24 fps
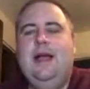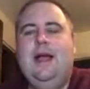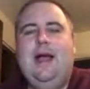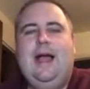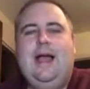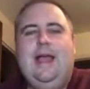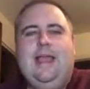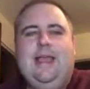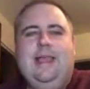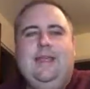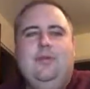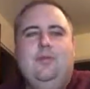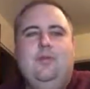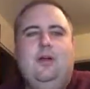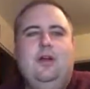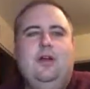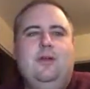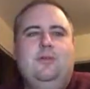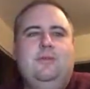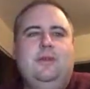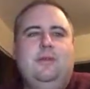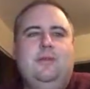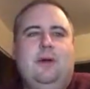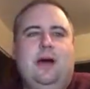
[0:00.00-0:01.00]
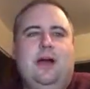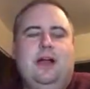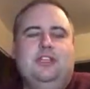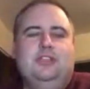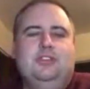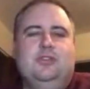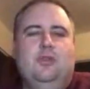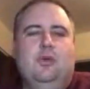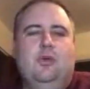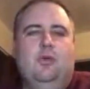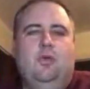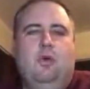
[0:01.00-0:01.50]
Hi, and welcome to
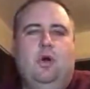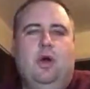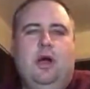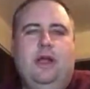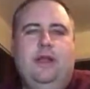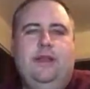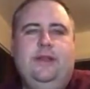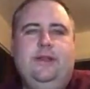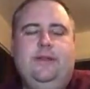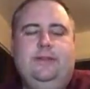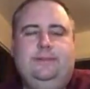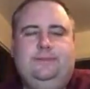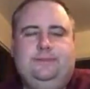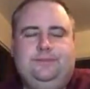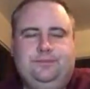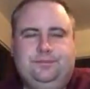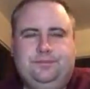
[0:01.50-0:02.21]
Module 1.